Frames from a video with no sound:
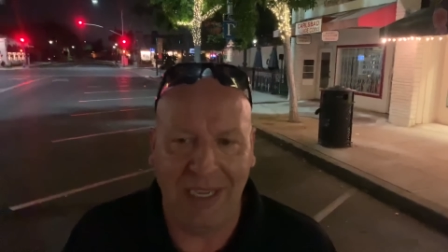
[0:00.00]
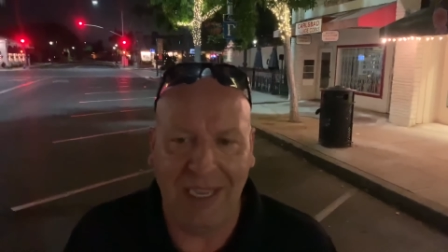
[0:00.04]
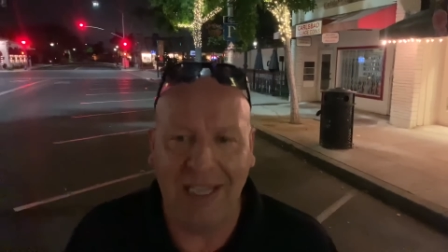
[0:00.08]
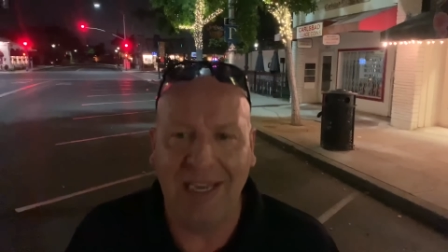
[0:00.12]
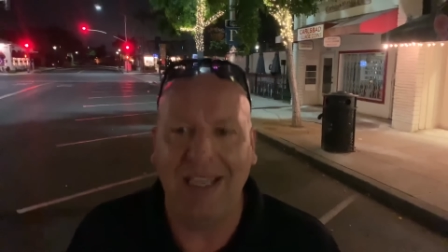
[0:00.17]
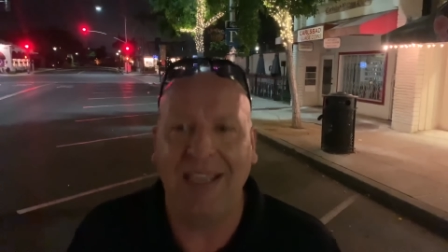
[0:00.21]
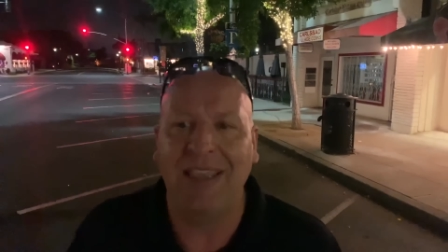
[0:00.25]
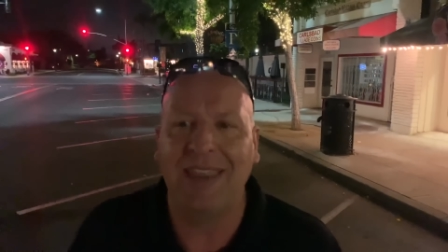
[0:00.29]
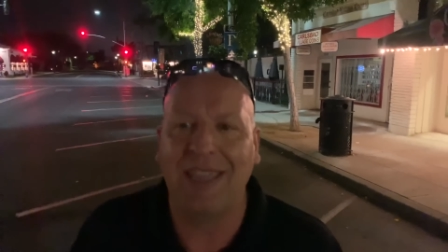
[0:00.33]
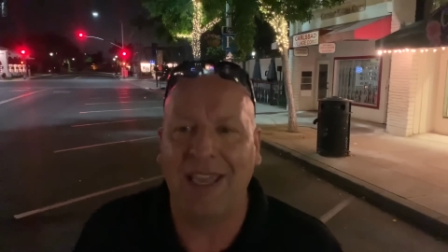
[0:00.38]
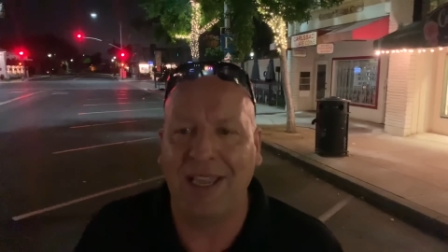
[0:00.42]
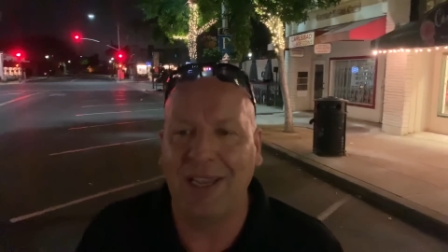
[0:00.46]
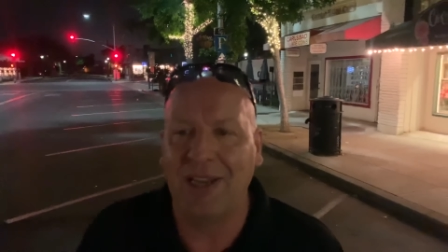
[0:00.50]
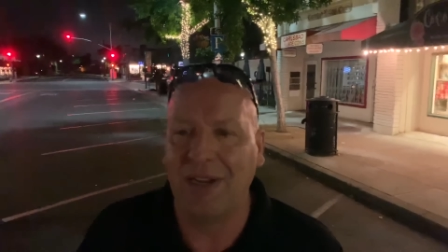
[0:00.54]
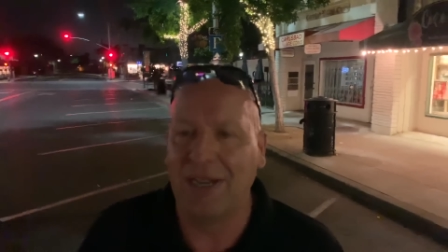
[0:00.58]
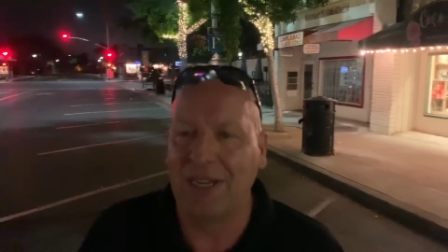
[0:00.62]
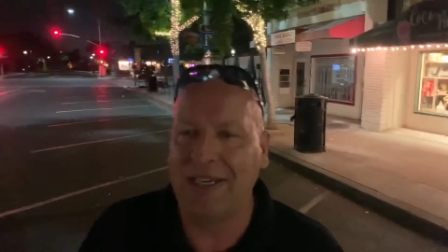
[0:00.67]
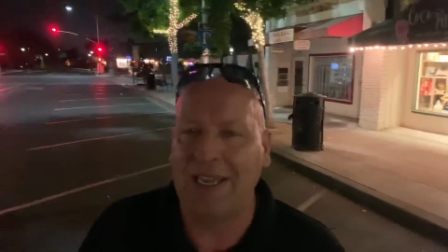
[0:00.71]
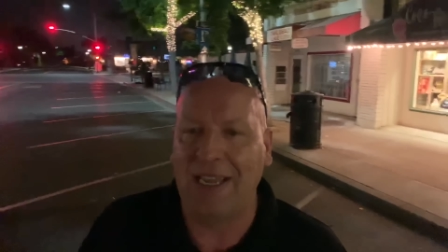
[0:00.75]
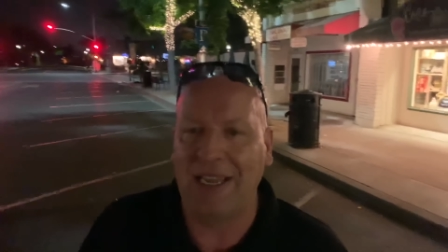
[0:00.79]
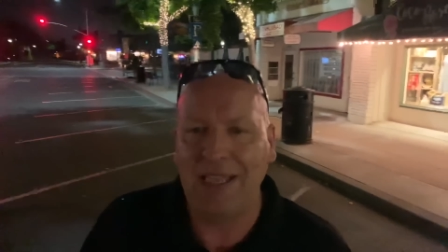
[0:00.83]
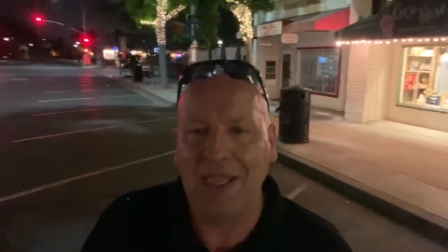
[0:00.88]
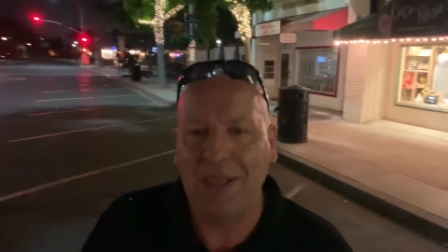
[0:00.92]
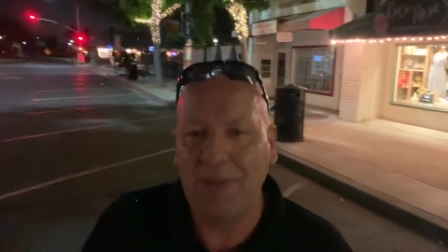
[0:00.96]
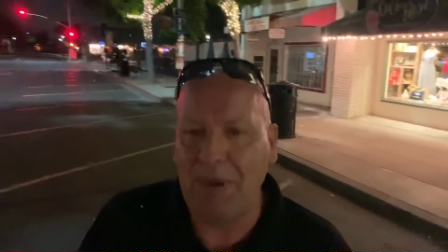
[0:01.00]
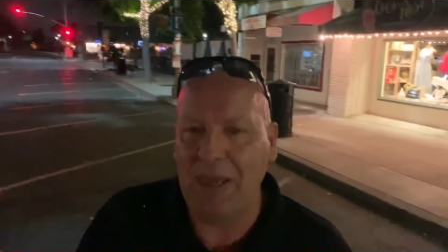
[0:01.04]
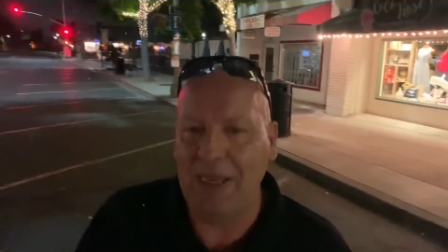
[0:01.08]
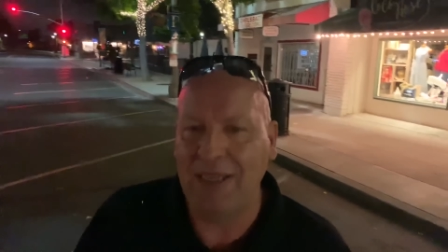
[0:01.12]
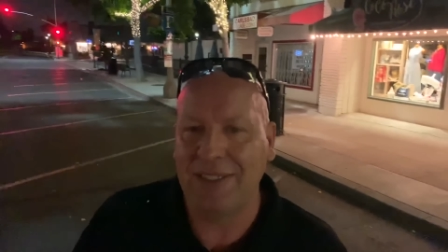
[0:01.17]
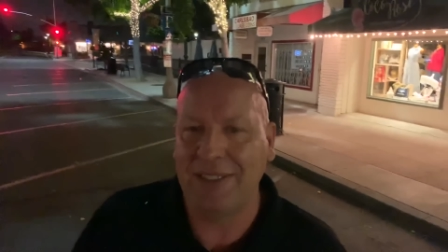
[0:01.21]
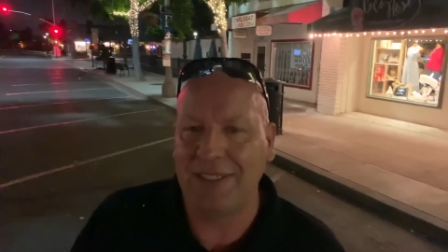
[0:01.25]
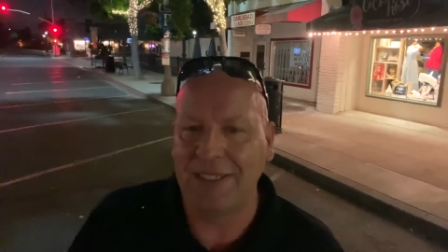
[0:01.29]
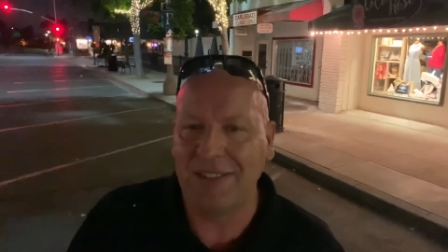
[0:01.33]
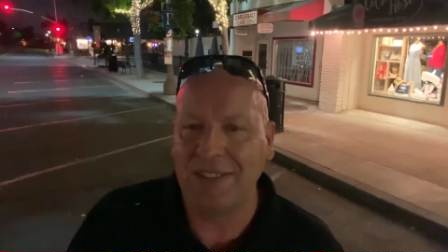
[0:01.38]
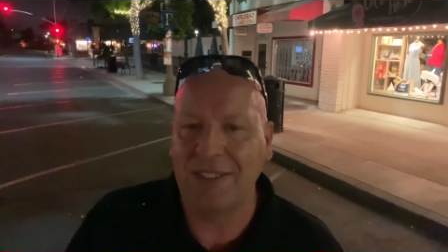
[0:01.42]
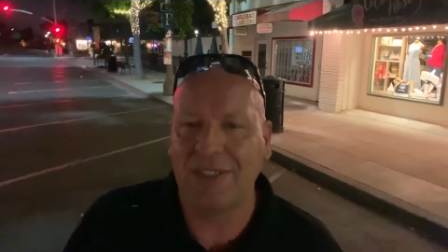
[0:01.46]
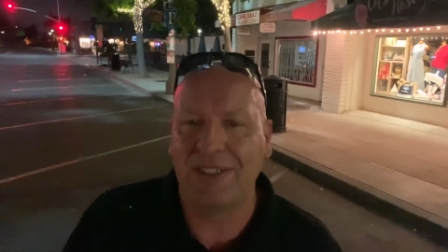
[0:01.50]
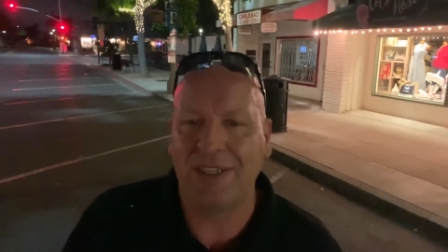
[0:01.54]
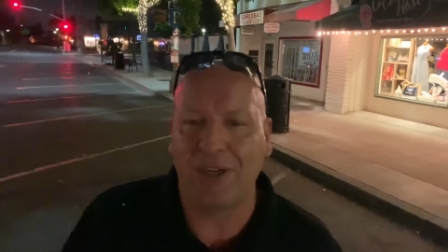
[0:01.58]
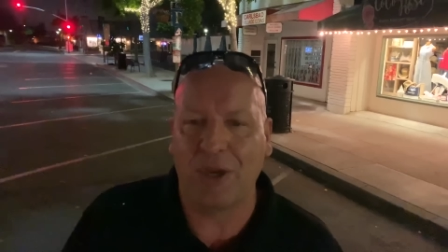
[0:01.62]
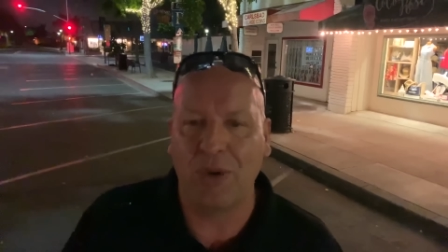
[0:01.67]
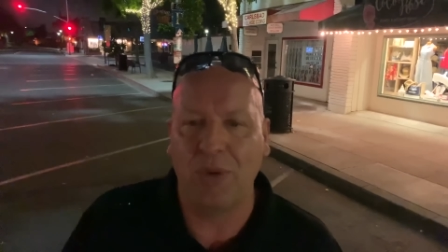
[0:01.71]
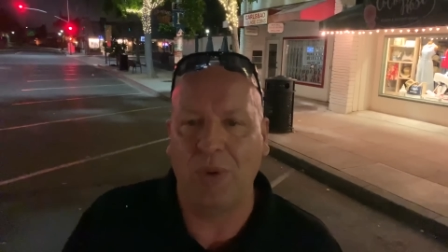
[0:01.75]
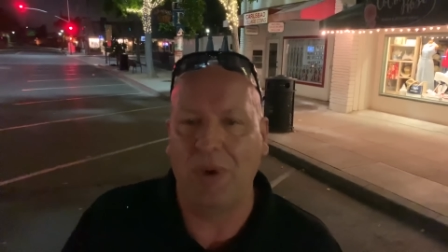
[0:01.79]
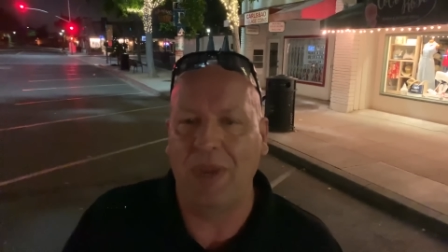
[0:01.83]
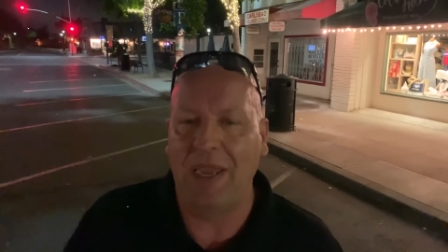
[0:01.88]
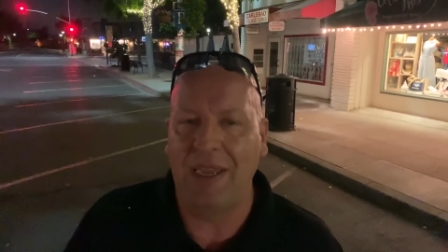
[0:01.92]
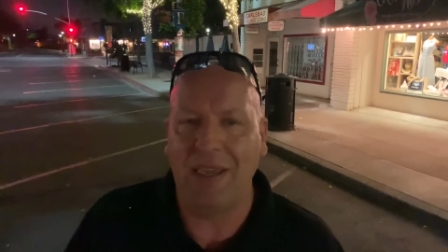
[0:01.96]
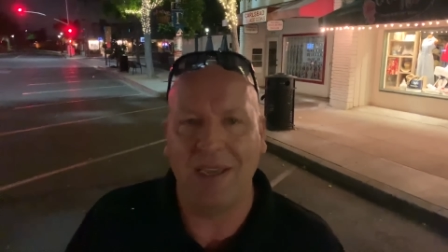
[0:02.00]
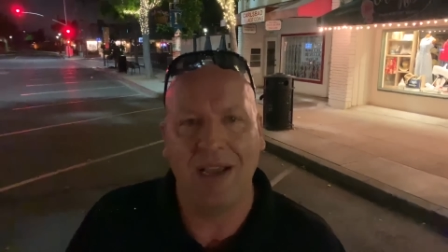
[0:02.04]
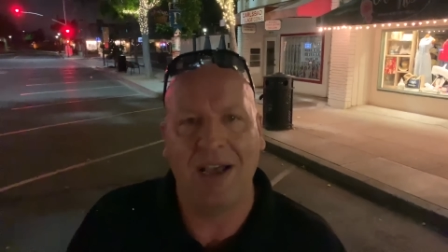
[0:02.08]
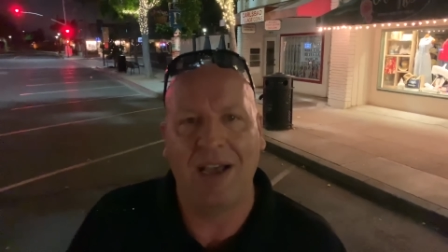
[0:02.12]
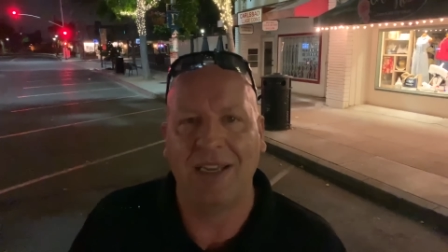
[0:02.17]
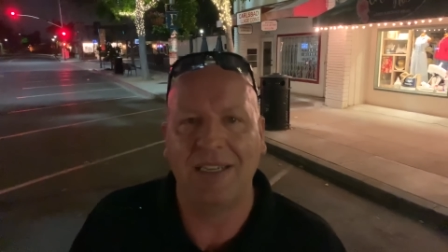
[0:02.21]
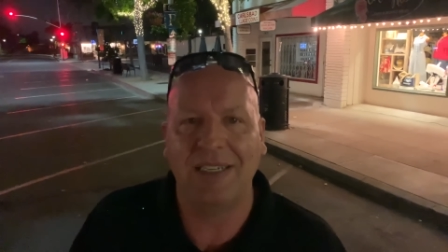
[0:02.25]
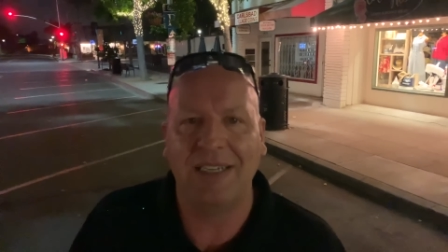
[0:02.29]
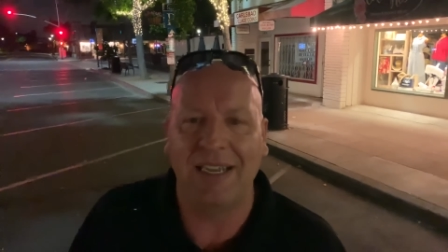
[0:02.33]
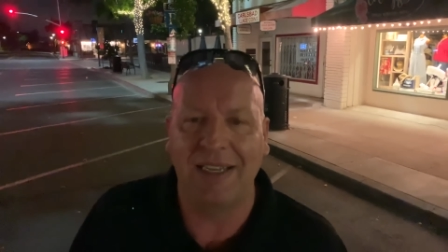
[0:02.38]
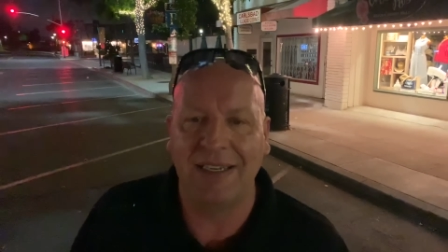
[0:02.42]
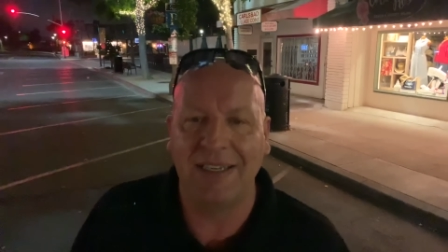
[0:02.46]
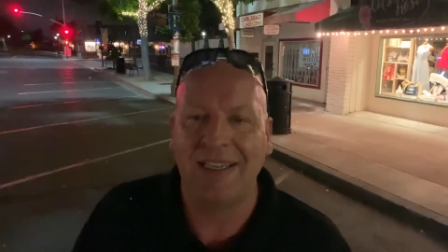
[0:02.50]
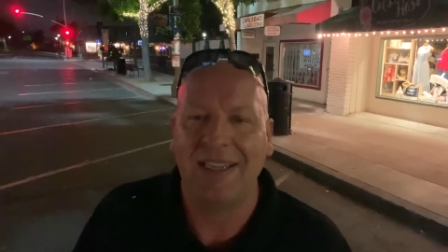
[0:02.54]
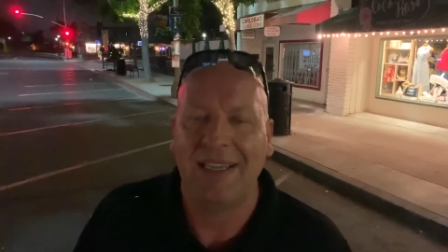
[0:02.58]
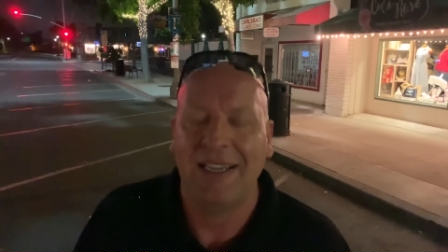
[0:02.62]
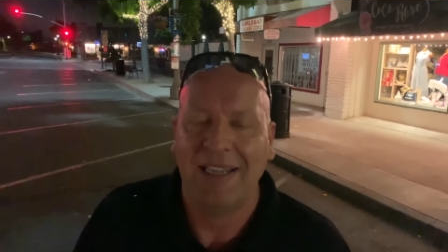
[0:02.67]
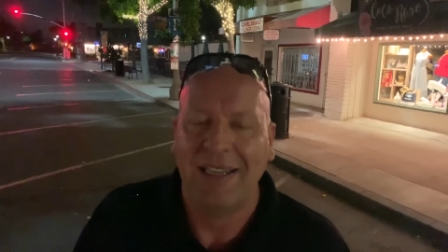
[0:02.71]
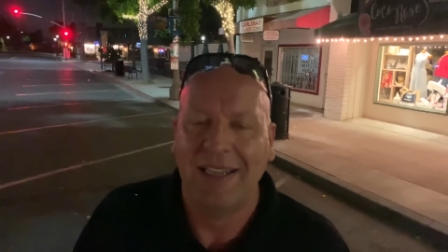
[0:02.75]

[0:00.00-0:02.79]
anything on a daily basis to create content.